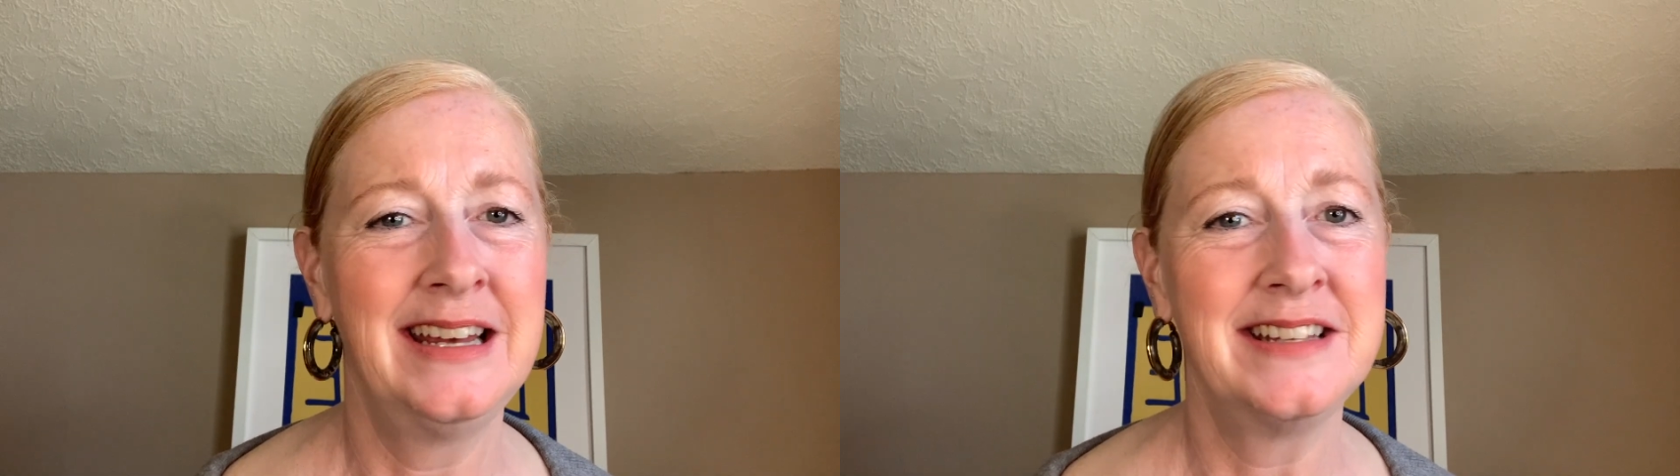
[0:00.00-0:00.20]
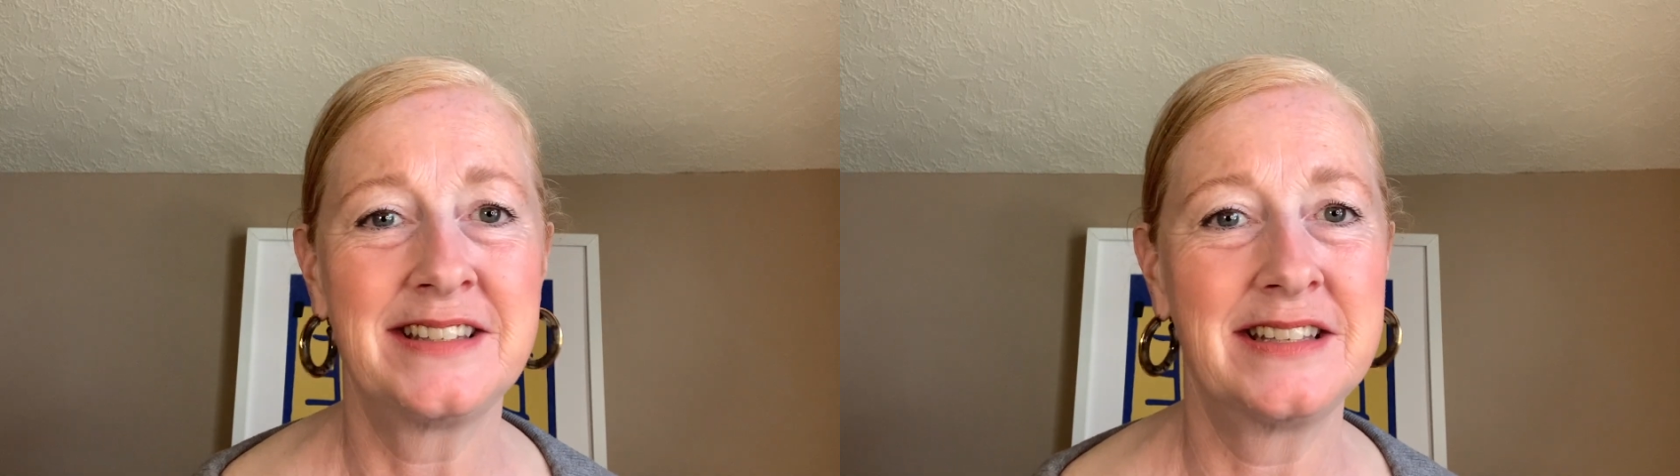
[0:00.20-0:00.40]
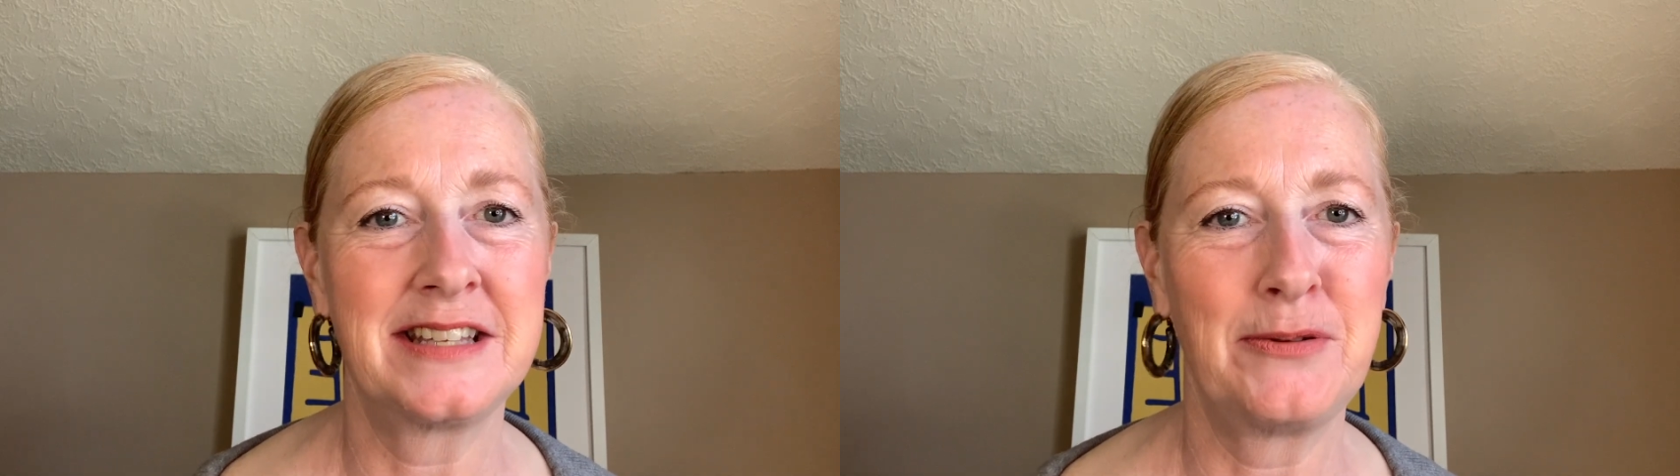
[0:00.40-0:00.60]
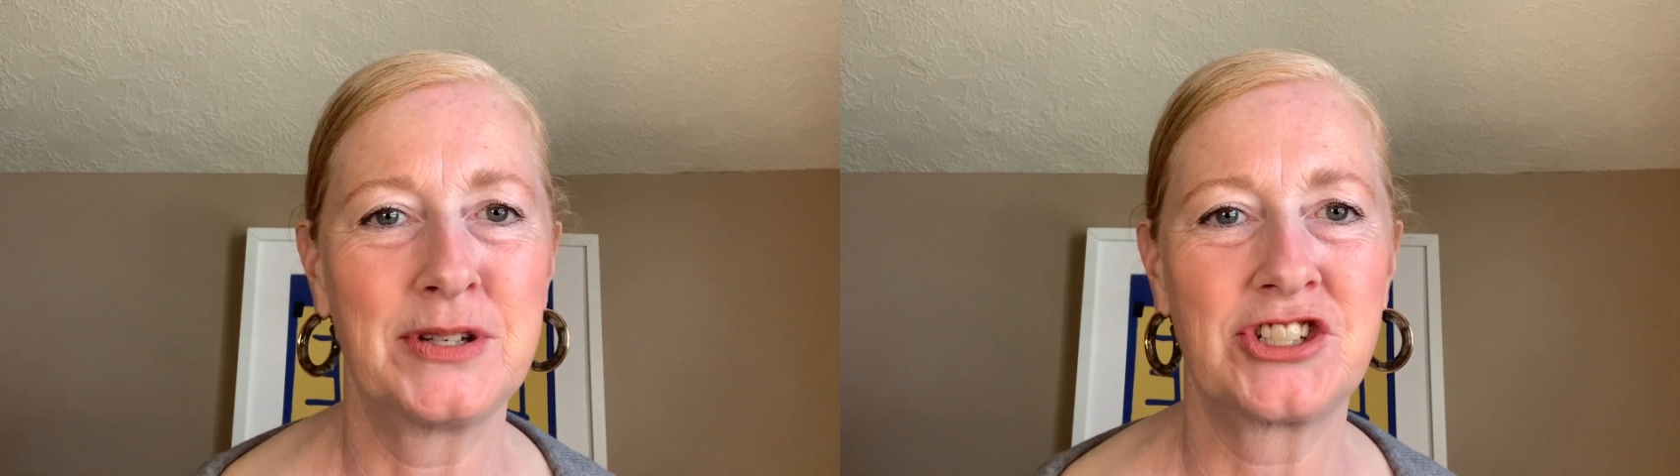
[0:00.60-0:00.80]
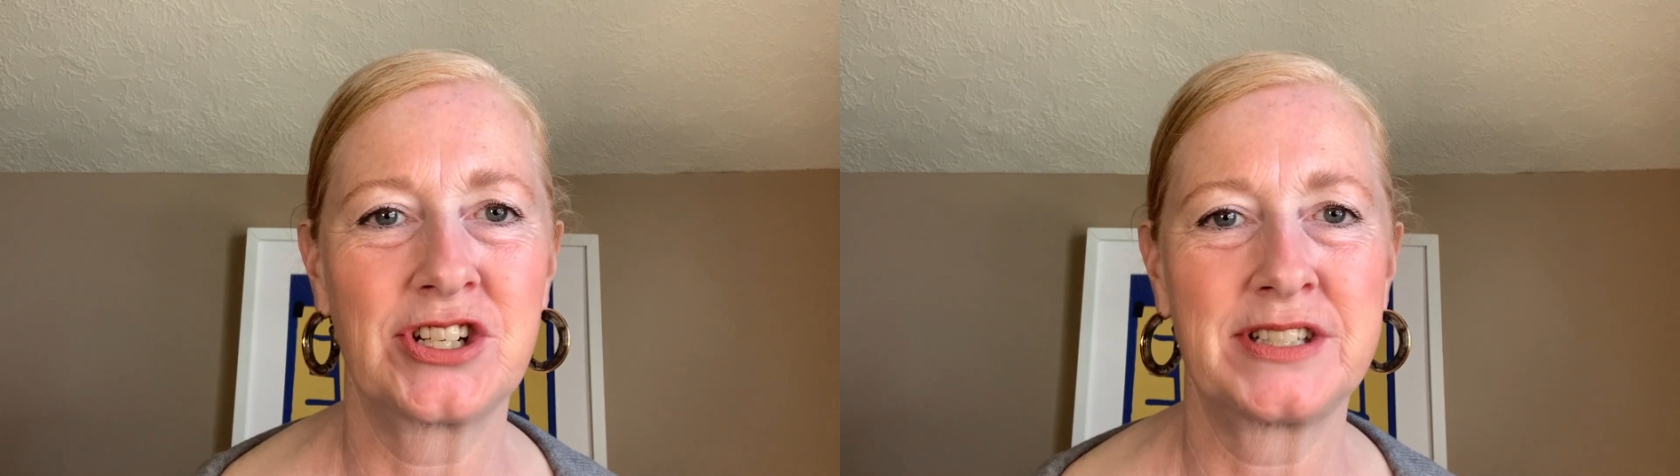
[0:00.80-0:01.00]
since he was
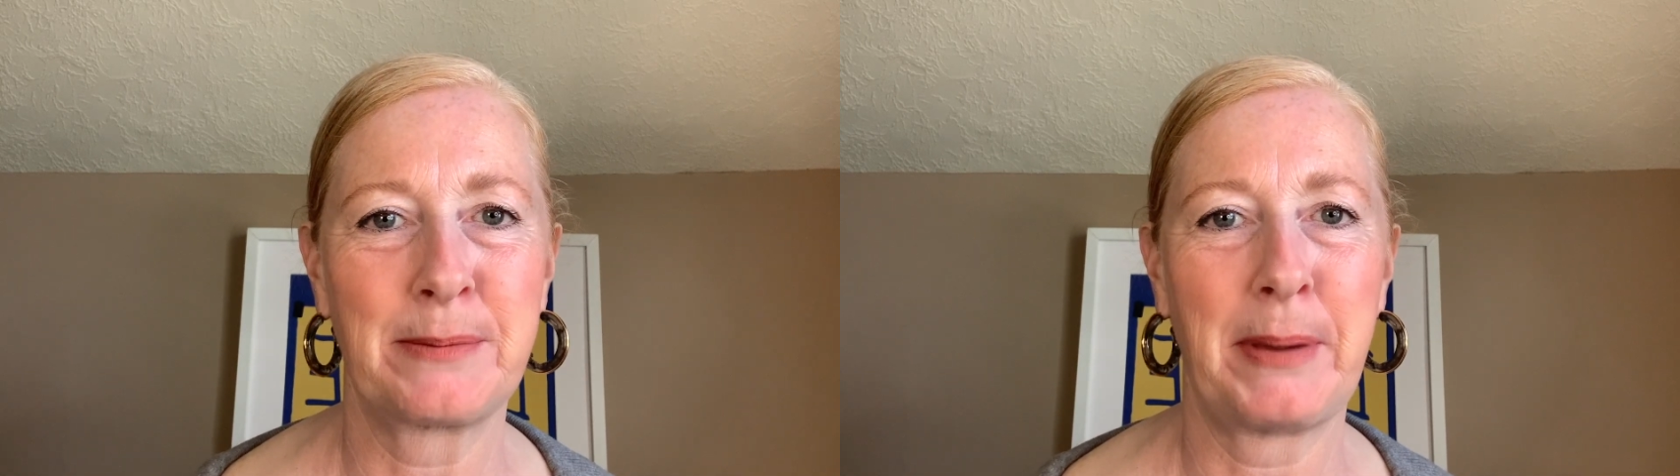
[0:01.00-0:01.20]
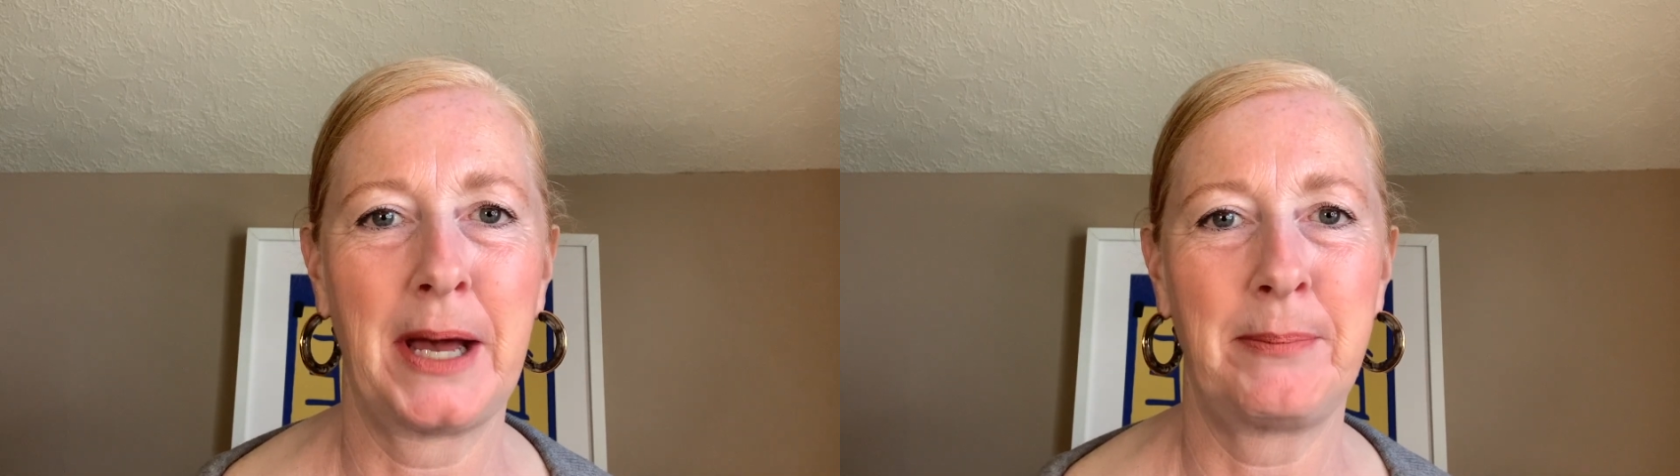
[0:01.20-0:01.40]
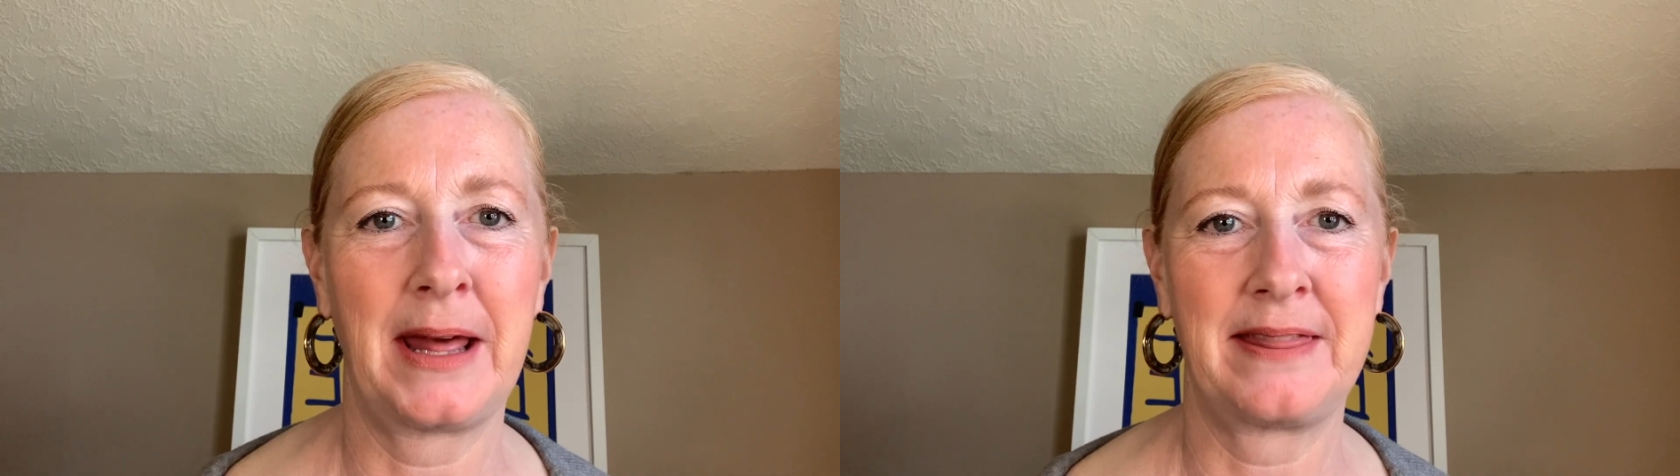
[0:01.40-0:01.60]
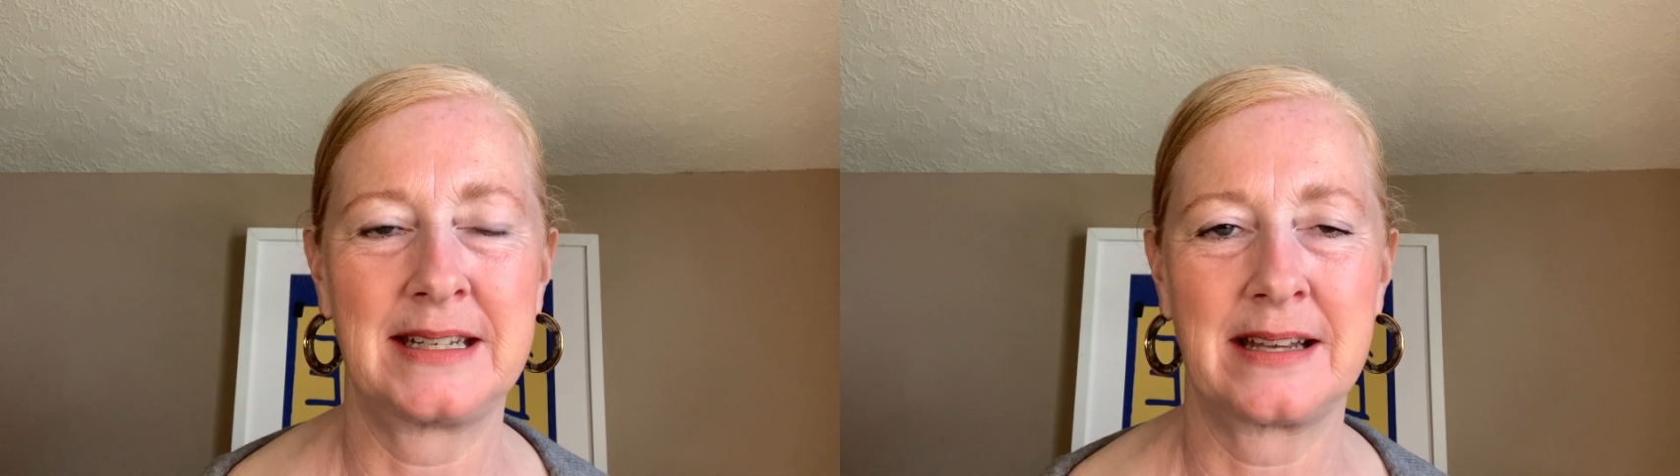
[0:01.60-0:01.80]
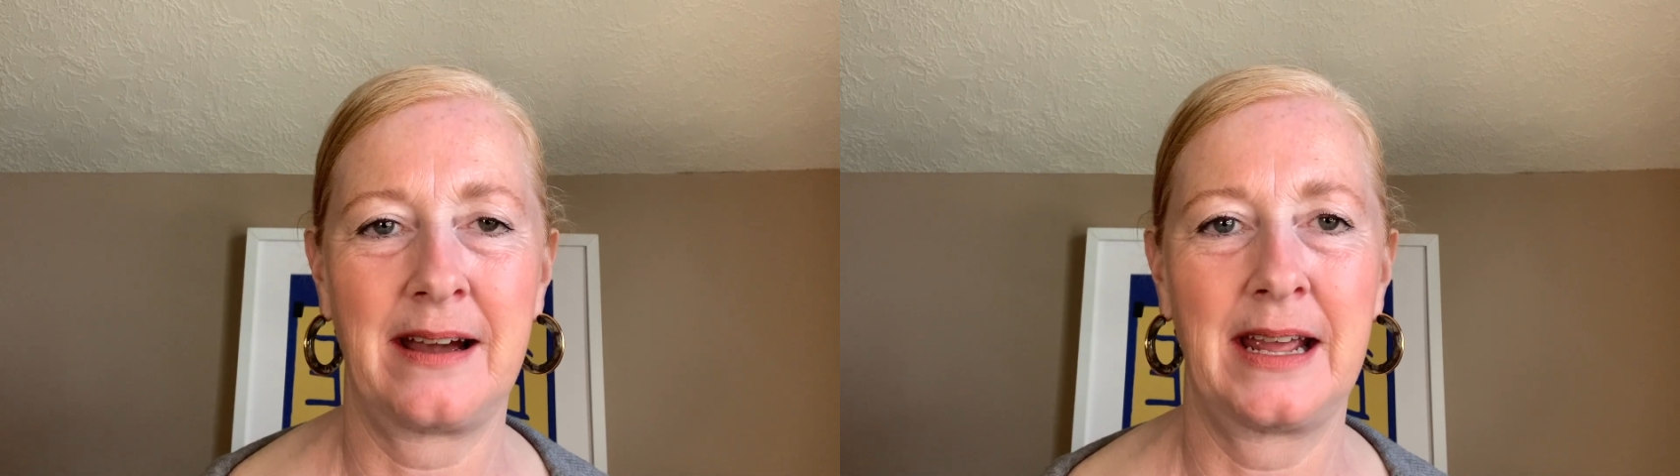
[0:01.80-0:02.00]
just a pup at the
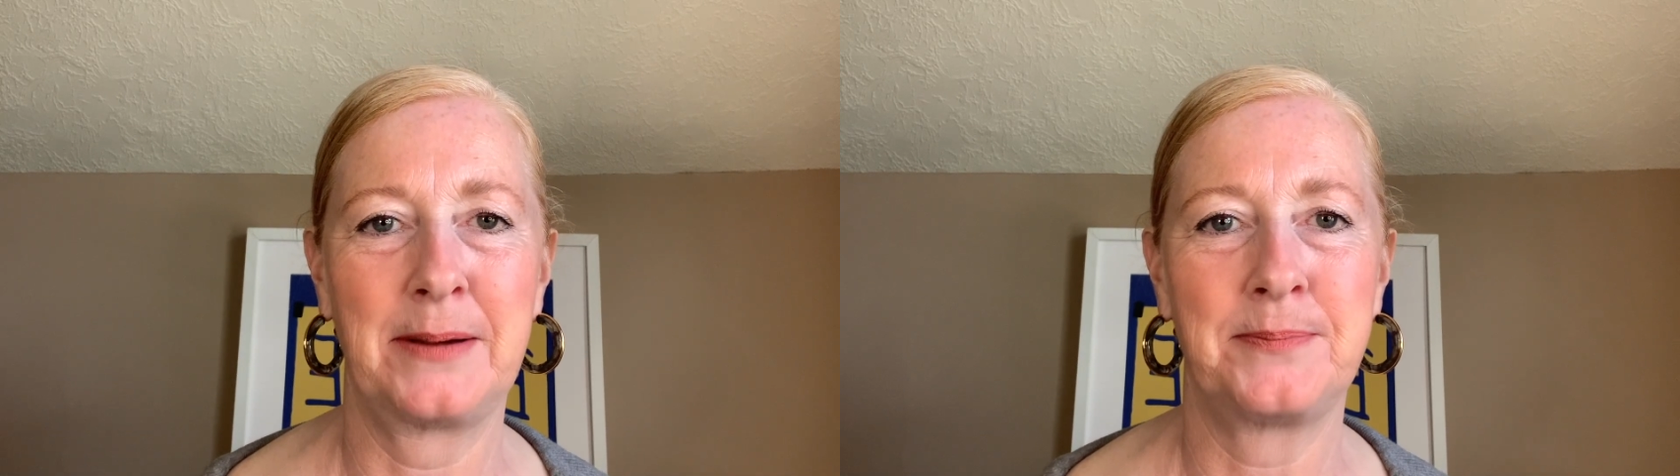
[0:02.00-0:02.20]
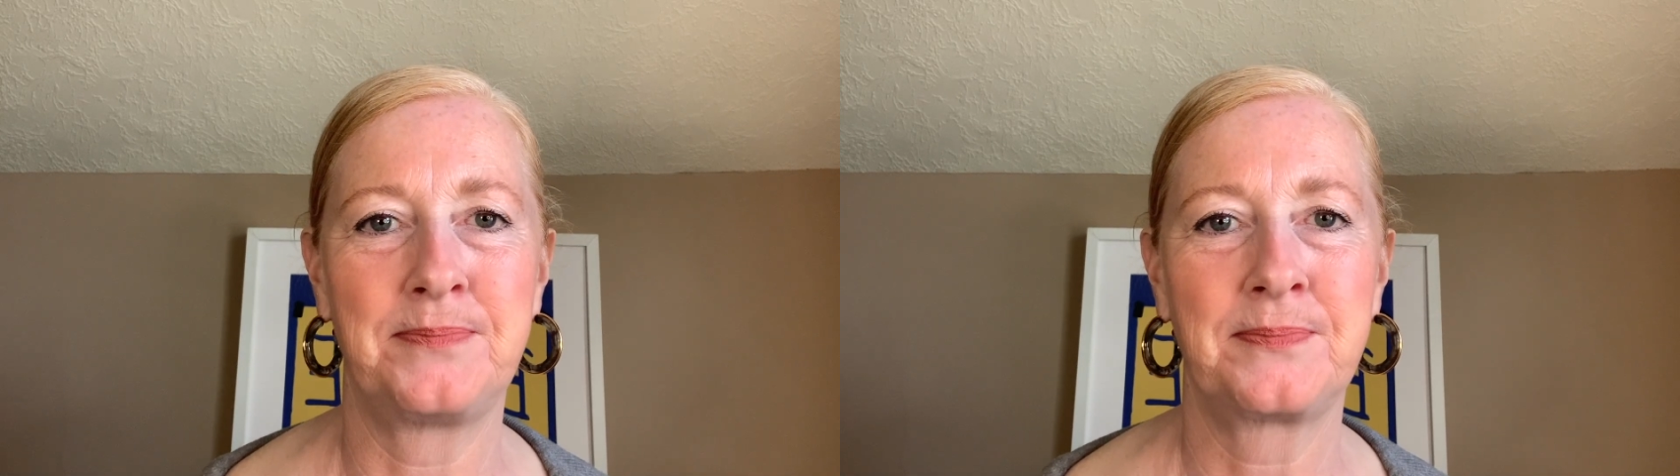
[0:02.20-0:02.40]
time.